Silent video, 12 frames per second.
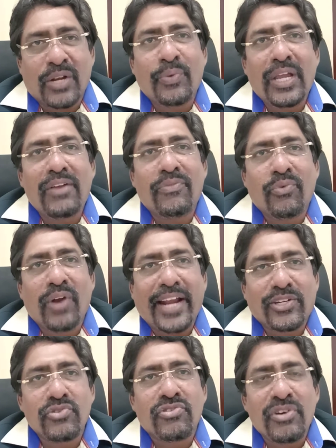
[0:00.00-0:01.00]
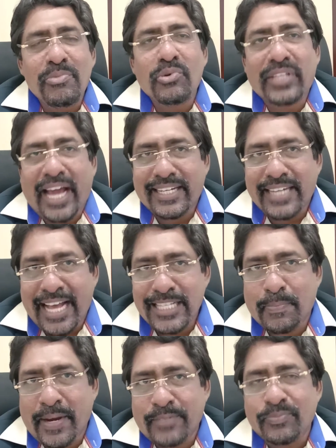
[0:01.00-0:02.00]
We would like to remove that
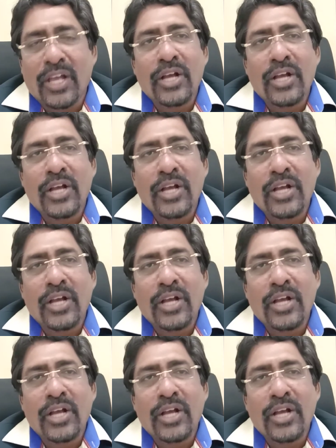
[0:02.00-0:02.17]
aspect.